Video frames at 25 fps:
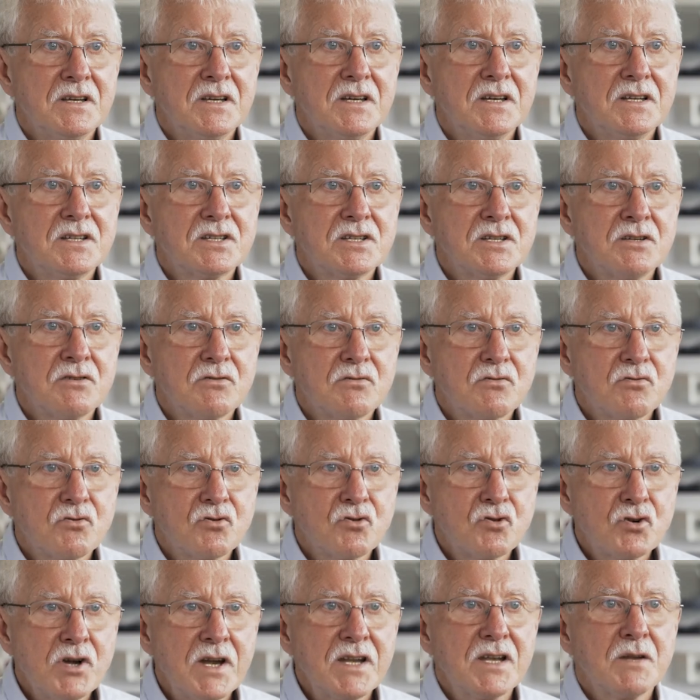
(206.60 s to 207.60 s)
It's
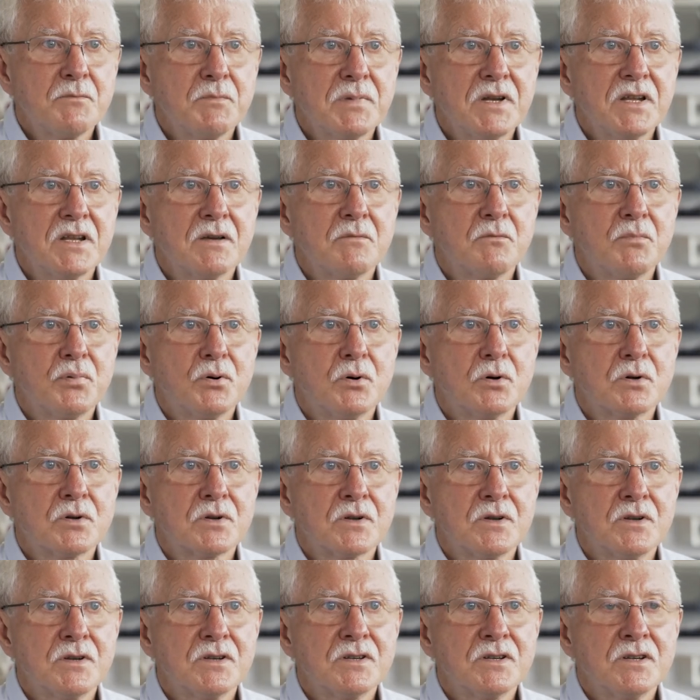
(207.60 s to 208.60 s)
incredibly
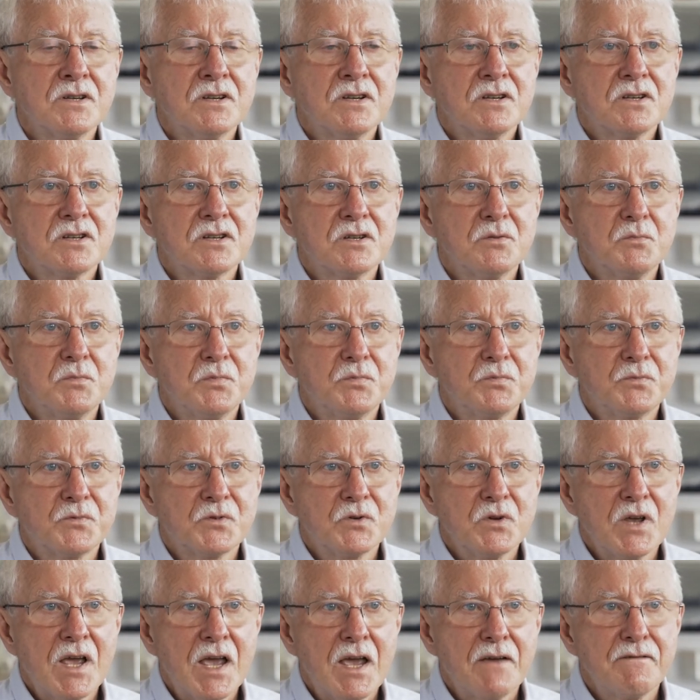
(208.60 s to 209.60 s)
important to
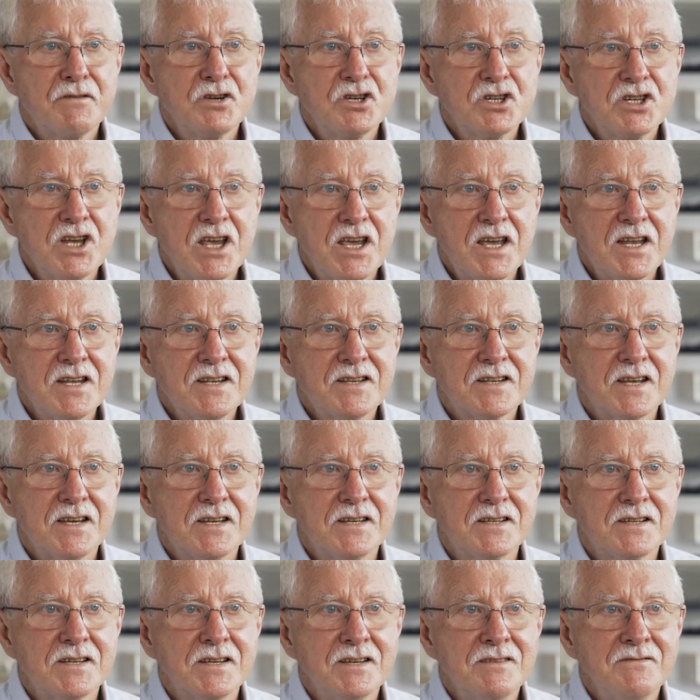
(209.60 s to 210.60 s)
have shared
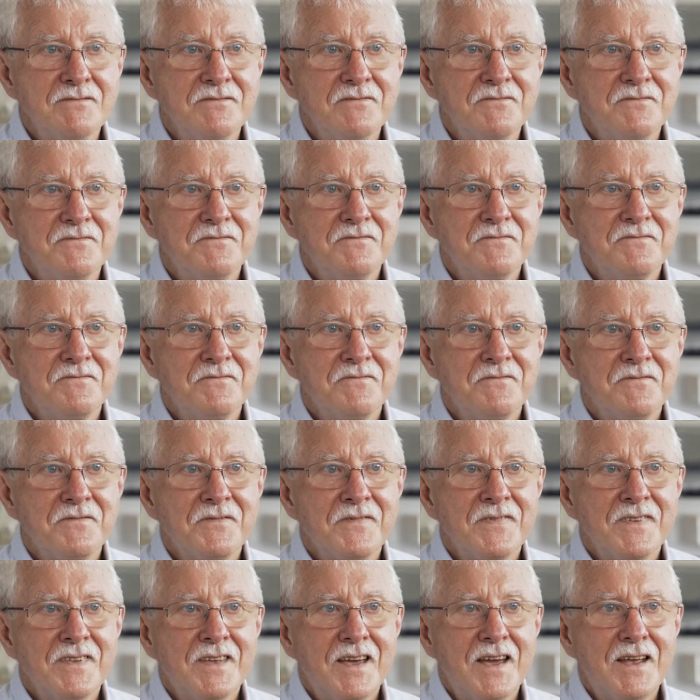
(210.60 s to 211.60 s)
data
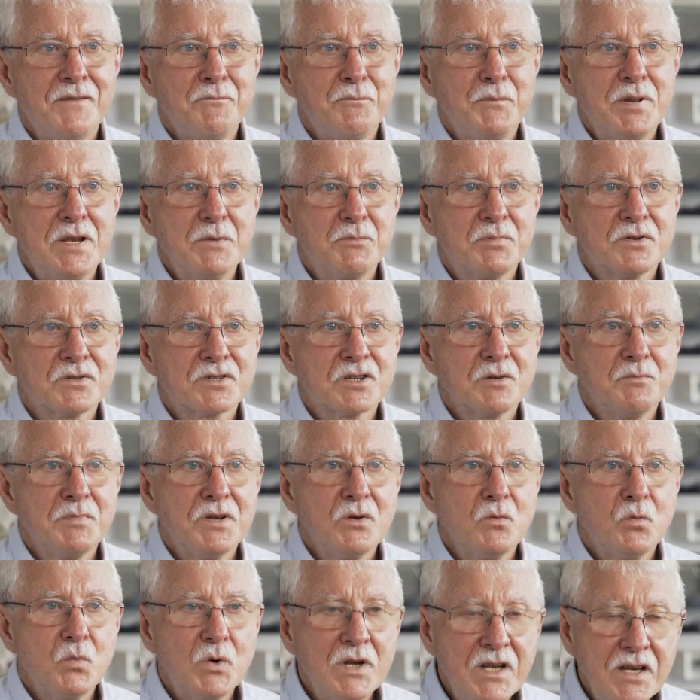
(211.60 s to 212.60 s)
and people to be
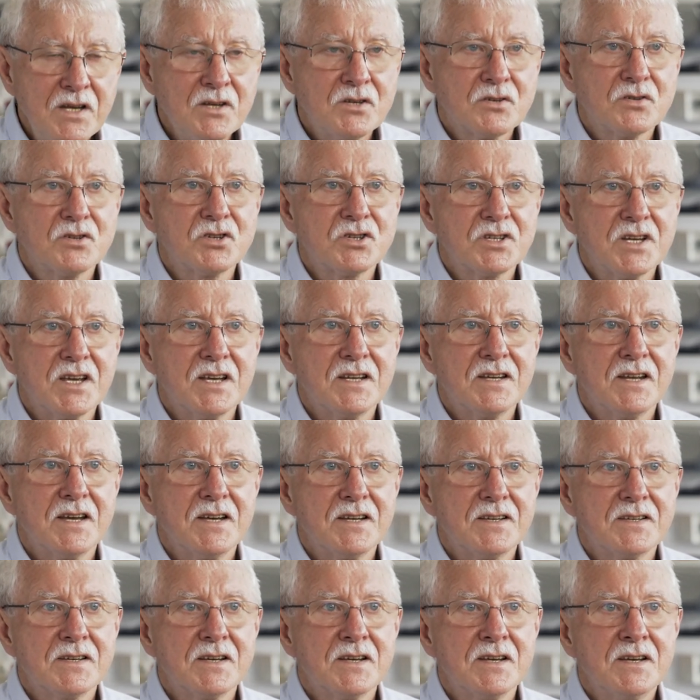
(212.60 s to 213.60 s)
willing to share
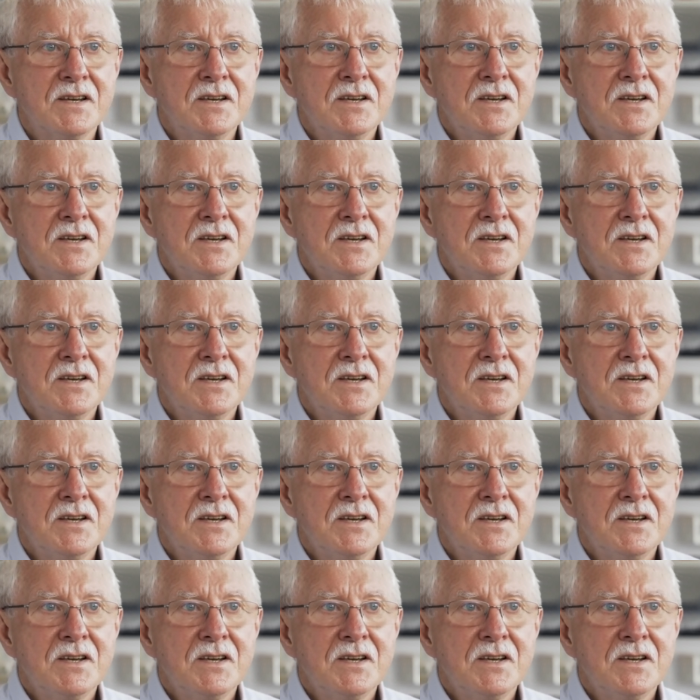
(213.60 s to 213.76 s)
data